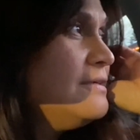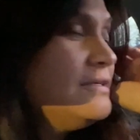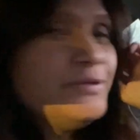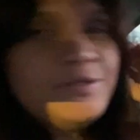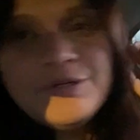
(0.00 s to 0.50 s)

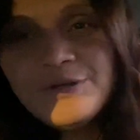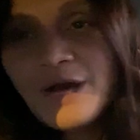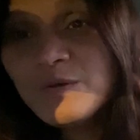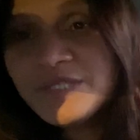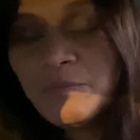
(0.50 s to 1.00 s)
So I
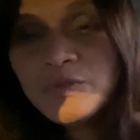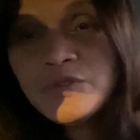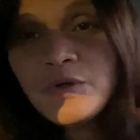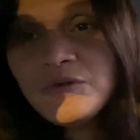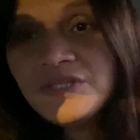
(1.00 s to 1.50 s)
was able to
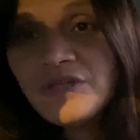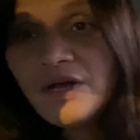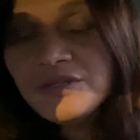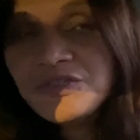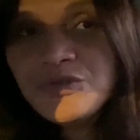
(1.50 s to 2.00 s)
go to the
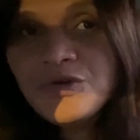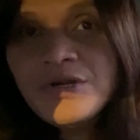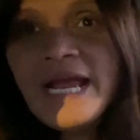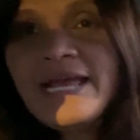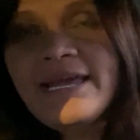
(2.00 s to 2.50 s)
dollar store
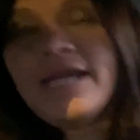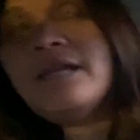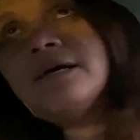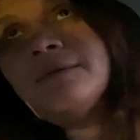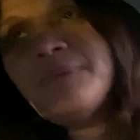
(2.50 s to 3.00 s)
and get
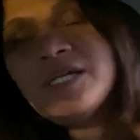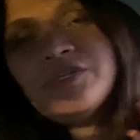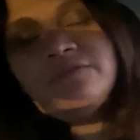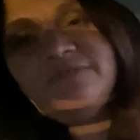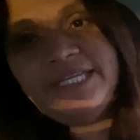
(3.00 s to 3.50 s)
a bunch
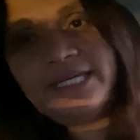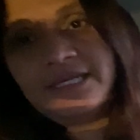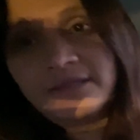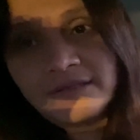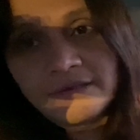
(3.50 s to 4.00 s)
of
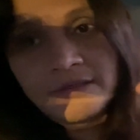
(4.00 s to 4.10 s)
tin